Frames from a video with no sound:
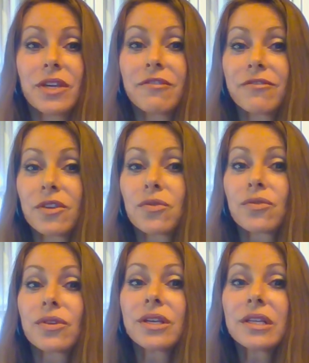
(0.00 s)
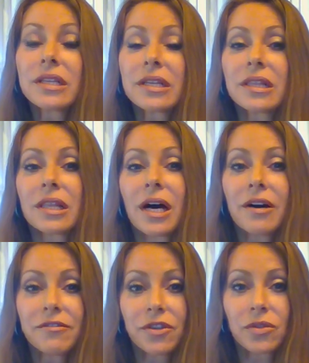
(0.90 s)
If you really
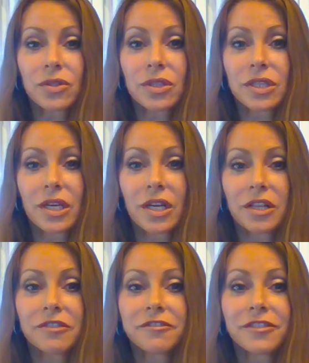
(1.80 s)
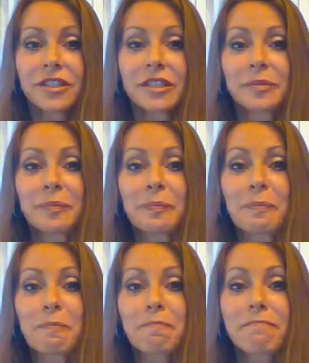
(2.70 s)
love yourself,
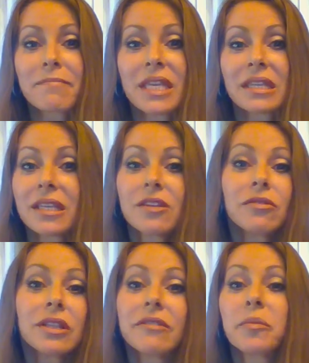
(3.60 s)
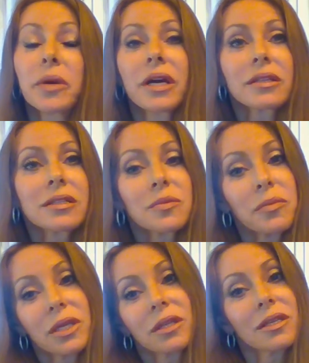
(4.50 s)
then you will never practice
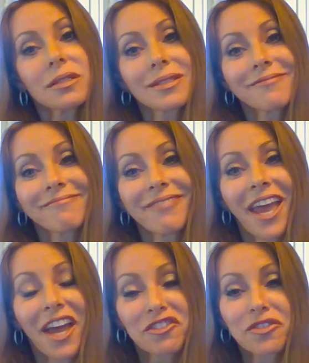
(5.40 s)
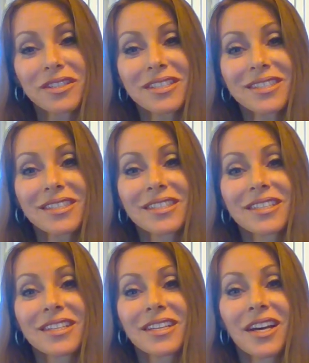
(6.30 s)
meanness, anger,
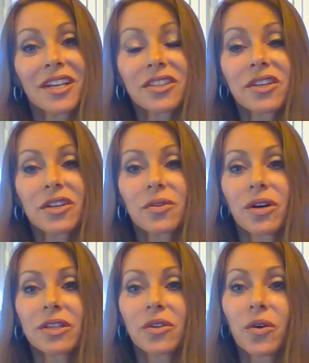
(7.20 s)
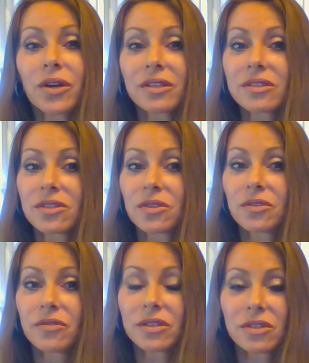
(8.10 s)
anger or annoyance
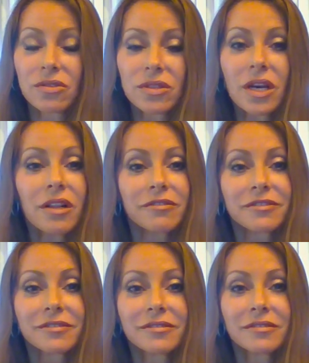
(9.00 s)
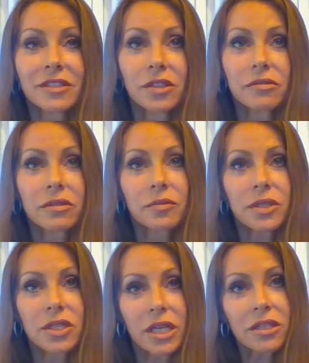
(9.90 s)
towards yourself. You will be
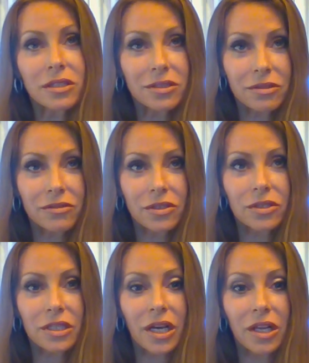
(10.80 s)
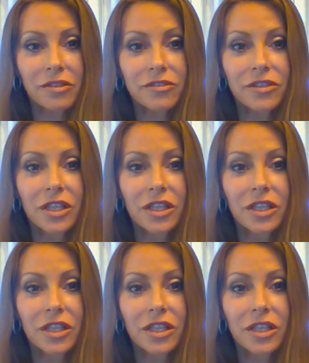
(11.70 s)
gentle to yourself.